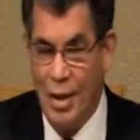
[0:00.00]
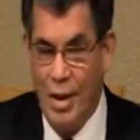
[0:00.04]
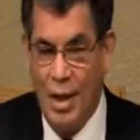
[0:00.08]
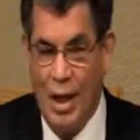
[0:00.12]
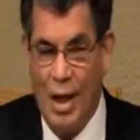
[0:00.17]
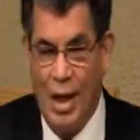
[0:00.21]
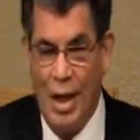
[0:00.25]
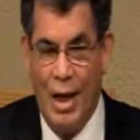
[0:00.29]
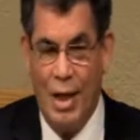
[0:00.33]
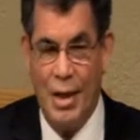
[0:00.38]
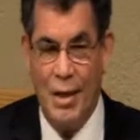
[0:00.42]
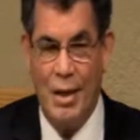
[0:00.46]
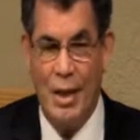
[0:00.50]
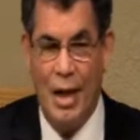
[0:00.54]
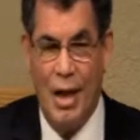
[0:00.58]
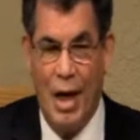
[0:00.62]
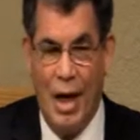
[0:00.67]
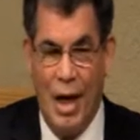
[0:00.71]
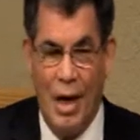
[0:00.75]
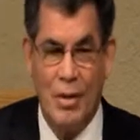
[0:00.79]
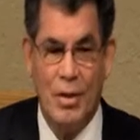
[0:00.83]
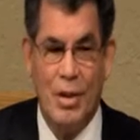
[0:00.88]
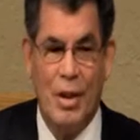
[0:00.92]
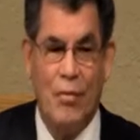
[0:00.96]
And
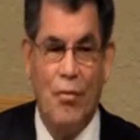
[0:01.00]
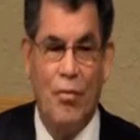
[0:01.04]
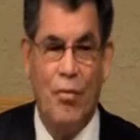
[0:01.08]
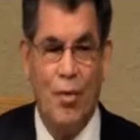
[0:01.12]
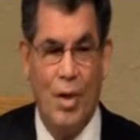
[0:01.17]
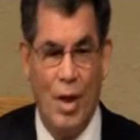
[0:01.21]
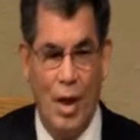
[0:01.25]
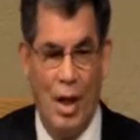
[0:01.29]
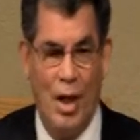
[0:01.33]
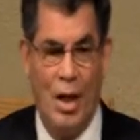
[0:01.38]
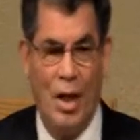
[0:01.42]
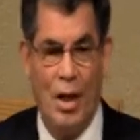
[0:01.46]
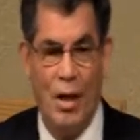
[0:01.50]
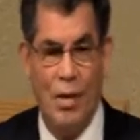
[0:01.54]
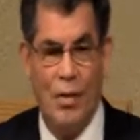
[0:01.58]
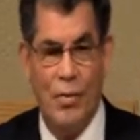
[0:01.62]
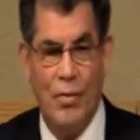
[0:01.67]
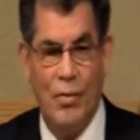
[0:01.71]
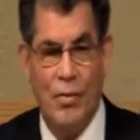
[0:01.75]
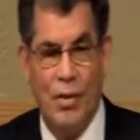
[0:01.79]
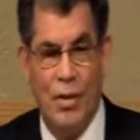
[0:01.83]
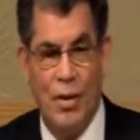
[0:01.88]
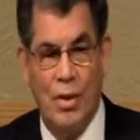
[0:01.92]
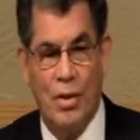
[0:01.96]
out of
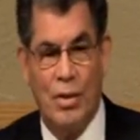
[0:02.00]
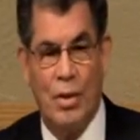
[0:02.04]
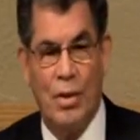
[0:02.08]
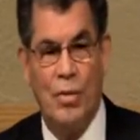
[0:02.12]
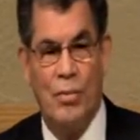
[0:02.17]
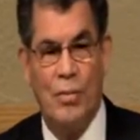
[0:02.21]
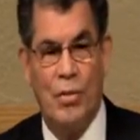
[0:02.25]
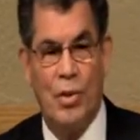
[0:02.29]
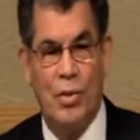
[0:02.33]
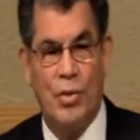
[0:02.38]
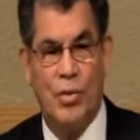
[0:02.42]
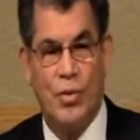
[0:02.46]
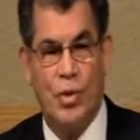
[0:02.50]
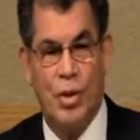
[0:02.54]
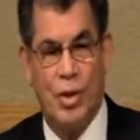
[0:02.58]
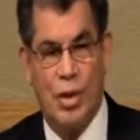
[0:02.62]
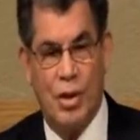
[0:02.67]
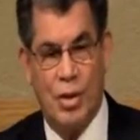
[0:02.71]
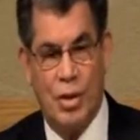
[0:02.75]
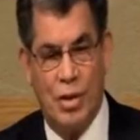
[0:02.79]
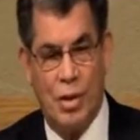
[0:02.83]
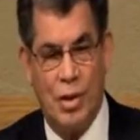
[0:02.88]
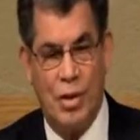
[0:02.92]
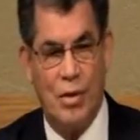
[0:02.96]
love, the most
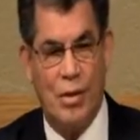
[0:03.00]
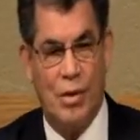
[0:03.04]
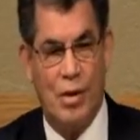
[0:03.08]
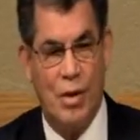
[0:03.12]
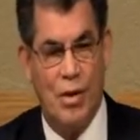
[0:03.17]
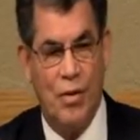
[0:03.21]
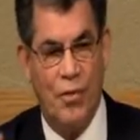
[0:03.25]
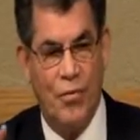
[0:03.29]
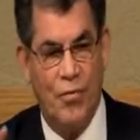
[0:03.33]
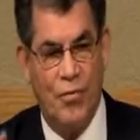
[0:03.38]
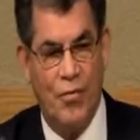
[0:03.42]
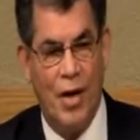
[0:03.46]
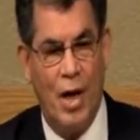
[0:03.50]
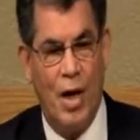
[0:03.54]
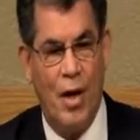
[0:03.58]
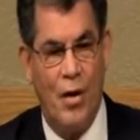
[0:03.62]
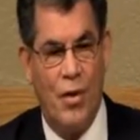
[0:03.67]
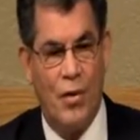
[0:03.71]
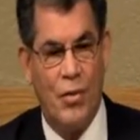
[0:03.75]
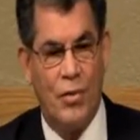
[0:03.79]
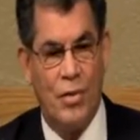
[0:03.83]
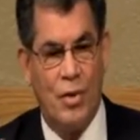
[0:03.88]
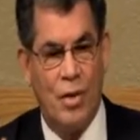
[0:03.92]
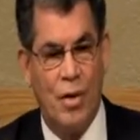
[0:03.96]
restrictive
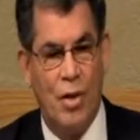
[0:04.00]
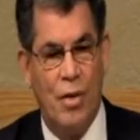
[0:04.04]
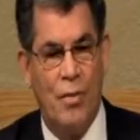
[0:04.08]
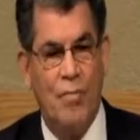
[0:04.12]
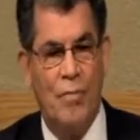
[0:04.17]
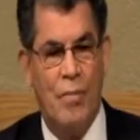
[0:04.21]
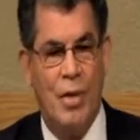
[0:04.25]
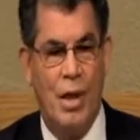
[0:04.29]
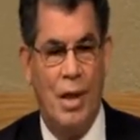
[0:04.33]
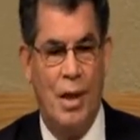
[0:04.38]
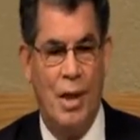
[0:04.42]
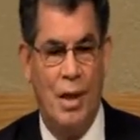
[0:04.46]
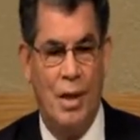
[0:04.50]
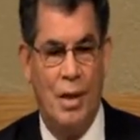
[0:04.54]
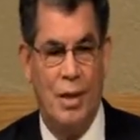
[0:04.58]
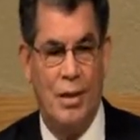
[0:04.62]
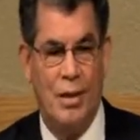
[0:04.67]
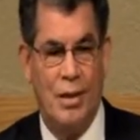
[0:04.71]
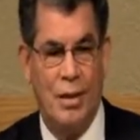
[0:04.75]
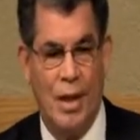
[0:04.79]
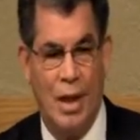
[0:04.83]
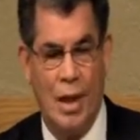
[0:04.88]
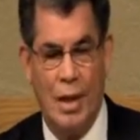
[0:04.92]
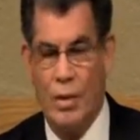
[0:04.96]
vows are made.
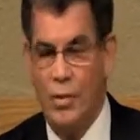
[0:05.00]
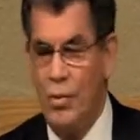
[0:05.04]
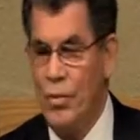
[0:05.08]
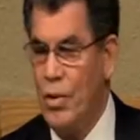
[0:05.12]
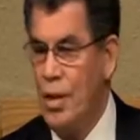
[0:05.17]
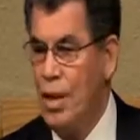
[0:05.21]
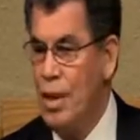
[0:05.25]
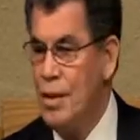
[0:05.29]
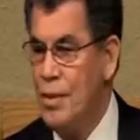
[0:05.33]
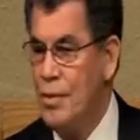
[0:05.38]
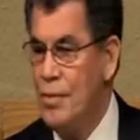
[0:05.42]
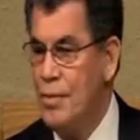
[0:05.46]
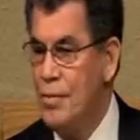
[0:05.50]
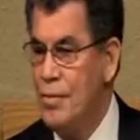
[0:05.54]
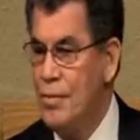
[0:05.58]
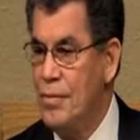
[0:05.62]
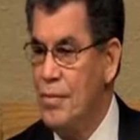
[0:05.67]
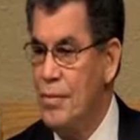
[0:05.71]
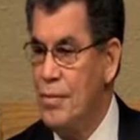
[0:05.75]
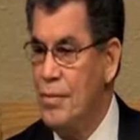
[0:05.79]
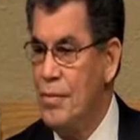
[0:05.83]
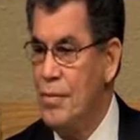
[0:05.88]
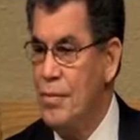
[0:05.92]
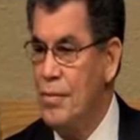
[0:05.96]
Out of what?
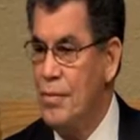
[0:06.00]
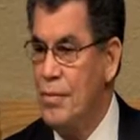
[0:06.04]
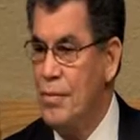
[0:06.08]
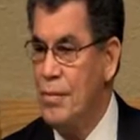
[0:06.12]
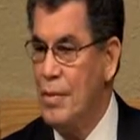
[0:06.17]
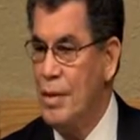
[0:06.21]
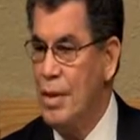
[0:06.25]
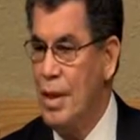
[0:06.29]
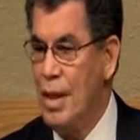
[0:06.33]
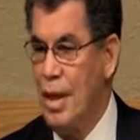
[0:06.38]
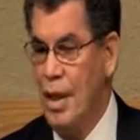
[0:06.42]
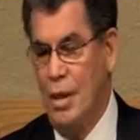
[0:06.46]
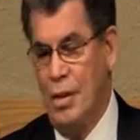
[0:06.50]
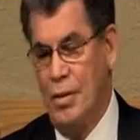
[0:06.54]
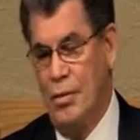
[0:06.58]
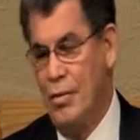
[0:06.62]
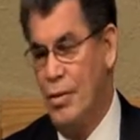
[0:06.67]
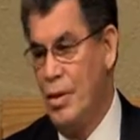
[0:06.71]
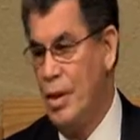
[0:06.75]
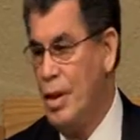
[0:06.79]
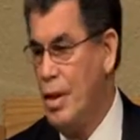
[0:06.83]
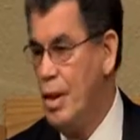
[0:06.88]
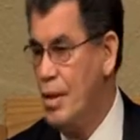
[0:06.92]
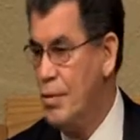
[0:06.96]
Out of
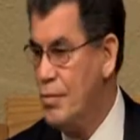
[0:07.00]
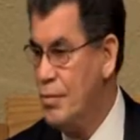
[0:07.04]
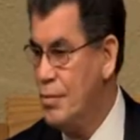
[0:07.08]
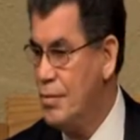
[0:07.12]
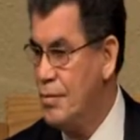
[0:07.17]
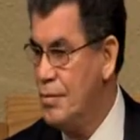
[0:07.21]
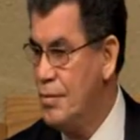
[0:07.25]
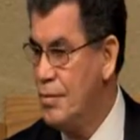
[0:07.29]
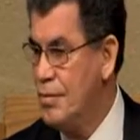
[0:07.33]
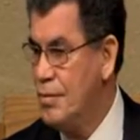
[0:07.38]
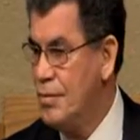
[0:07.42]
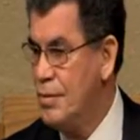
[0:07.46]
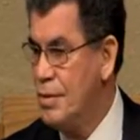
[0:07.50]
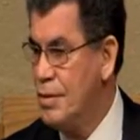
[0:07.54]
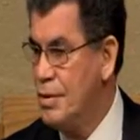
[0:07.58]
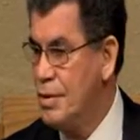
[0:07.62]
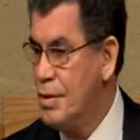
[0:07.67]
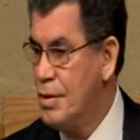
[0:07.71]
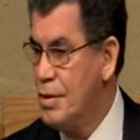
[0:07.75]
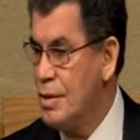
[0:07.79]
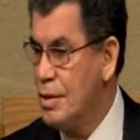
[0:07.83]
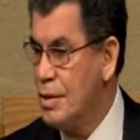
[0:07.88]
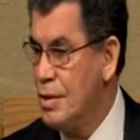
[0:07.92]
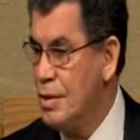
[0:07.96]
love.
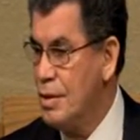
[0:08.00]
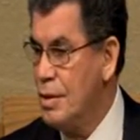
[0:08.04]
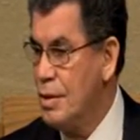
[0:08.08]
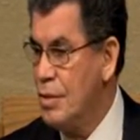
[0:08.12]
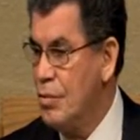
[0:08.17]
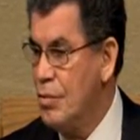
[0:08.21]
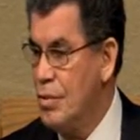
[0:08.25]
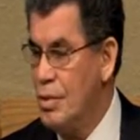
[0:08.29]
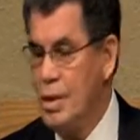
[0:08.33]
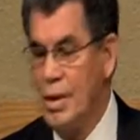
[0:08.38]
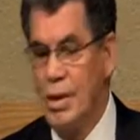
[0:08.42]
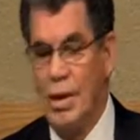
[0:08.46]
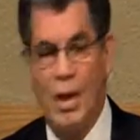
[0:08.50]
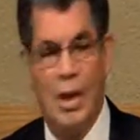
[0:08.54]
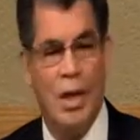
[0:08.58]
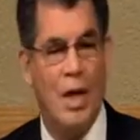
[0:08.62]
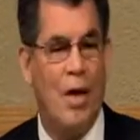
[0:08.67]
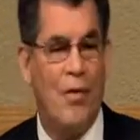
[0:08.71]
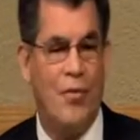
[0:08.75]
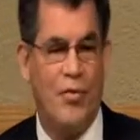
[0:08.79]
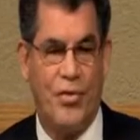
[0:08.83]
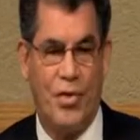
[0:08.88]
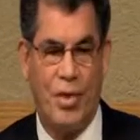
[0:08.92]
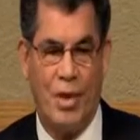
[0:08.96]
When you
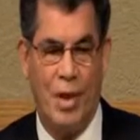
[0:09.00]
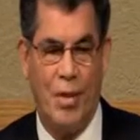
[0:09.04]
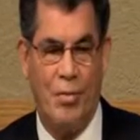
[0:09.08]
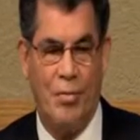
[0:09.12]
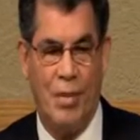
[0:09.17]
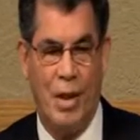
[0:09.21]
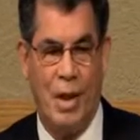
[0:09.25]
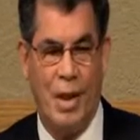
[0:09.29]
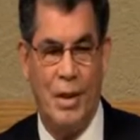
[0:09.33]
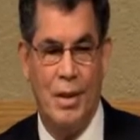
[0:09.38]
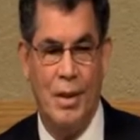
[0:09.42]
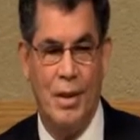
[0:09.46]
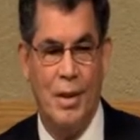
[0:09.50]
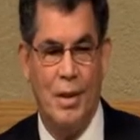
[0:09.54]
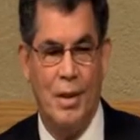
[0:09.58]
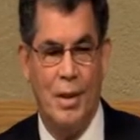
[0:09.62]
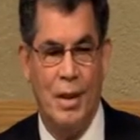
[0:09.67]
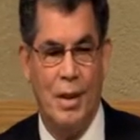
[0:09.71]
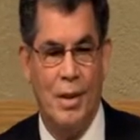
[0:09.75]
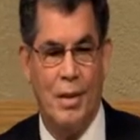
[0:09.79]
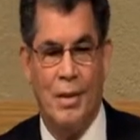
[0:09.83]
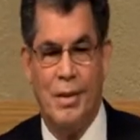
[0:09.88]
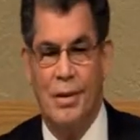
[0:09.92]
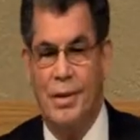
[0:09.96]
love somebody,
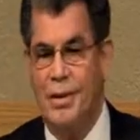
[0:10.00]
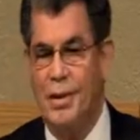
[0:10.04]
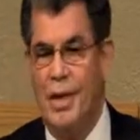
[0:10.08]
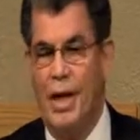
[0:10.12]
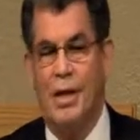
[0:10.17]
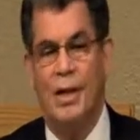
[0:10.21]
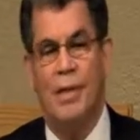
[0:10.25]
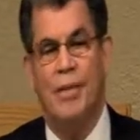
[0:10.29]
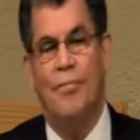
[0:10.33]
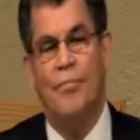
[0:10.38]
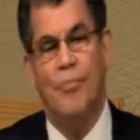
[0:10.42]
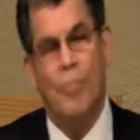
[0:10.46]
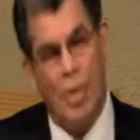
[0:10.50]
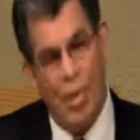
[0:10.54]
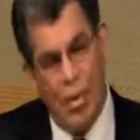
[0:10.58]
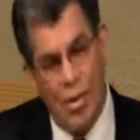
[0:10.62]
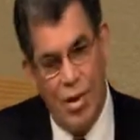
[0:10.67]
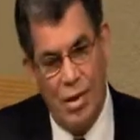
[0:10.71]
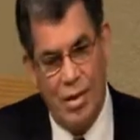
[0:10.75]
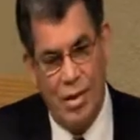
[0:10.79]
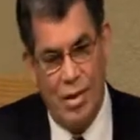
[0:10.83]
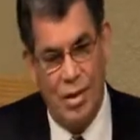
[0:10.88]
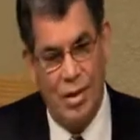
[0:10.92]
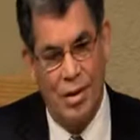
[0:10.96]
it, it's not a
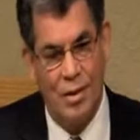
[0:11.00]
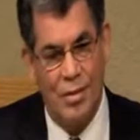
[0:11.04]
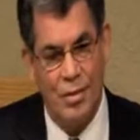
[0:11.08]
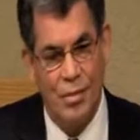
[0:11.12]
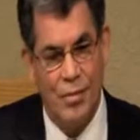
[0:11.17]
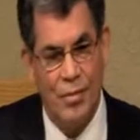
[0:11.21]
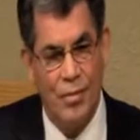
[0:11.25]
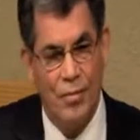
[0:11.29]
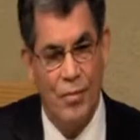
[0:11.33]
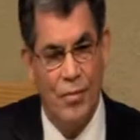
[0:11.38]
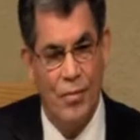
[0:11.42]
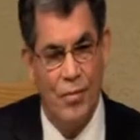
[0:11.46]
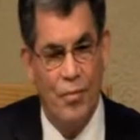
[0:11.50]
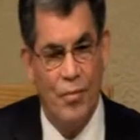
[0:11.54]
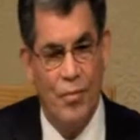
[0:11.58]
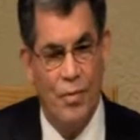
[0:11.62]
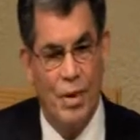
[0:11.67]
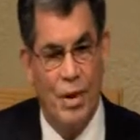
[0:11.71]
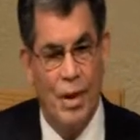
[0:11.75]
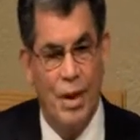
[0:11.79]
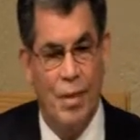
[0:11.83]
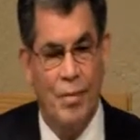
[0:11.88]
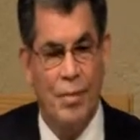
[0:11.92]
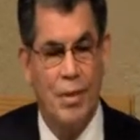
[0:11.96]
burden.
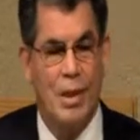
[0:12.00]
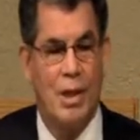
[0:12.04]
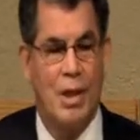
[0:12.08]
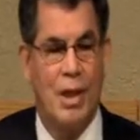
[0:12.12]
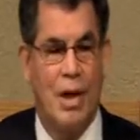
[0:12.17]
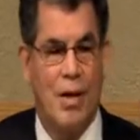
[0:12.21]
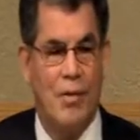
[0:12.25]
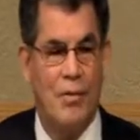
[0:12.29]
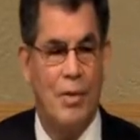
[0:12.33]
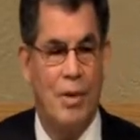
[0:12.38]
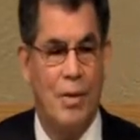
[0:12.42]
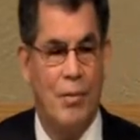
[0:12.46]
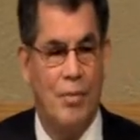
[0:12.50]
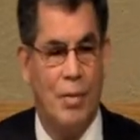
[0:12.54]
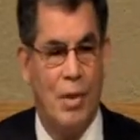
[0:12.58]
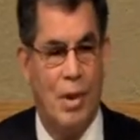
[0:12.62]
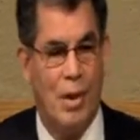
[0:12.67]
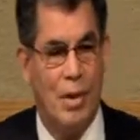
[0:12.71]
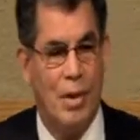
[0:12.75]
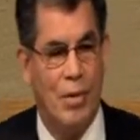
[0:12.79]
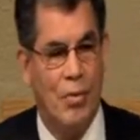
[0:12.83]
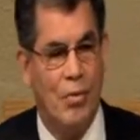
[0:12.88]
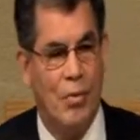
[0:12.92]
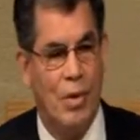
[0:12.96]
It becomes a
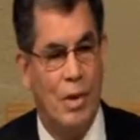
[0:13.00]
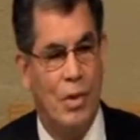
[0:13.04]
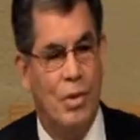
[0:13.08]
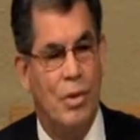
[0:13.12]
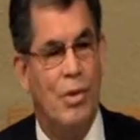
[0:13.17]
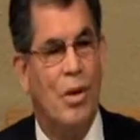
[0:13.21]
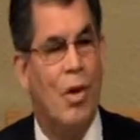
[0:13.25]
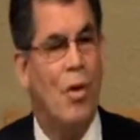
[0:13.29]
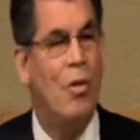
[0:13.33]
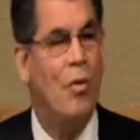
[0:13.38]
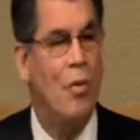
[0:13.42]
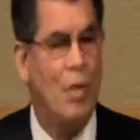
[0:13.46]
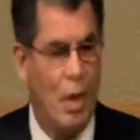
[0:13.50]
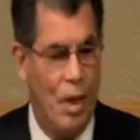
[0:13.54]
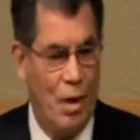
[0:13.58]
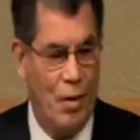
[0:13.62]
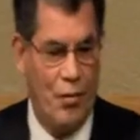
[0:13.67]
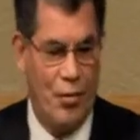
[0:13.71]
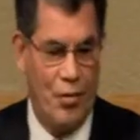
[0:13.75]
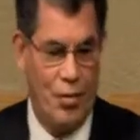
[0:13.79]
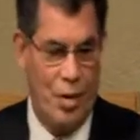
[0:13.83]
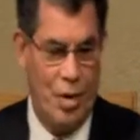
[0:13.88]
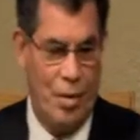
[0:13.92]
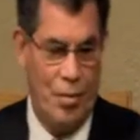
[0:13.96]
burden when you don't
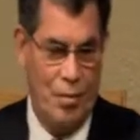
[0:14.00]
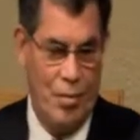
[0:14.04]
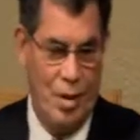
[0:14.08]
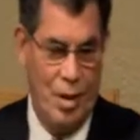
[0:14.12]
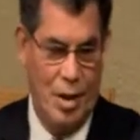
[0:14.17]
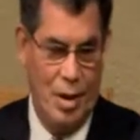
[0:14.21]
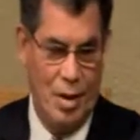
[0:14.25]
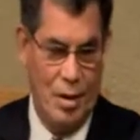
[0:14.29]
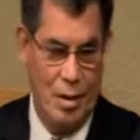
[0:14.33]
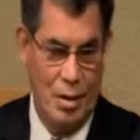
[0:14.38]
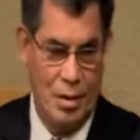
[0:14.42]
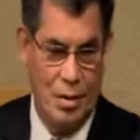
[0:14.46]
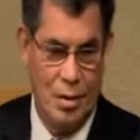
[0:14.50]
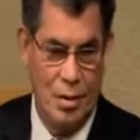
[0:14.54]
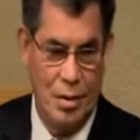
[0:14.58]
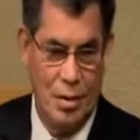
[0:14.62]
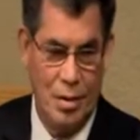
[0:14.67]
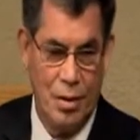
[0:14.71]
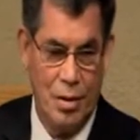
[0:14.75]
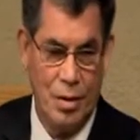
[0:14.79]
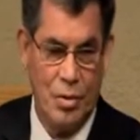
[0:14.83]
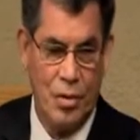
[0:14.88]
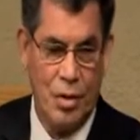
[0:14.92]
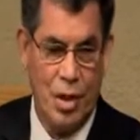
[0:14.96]
love somebody.
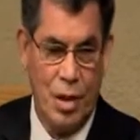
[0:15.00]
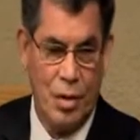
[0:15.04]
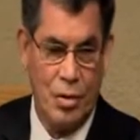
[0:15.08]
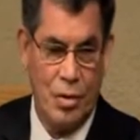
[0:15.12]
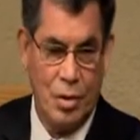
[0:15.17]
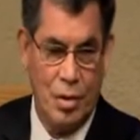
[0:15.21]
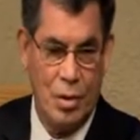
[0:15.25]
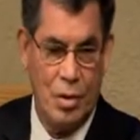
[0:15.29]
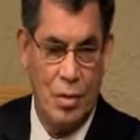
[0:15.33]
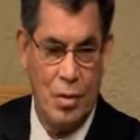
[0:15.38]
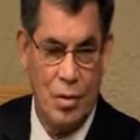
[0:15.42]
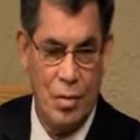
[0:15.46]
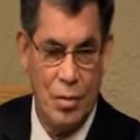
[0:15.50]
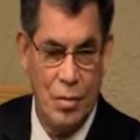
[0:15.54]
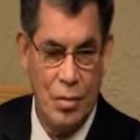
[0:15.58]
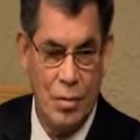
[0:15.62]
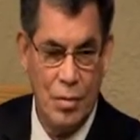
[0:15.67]
Is that true?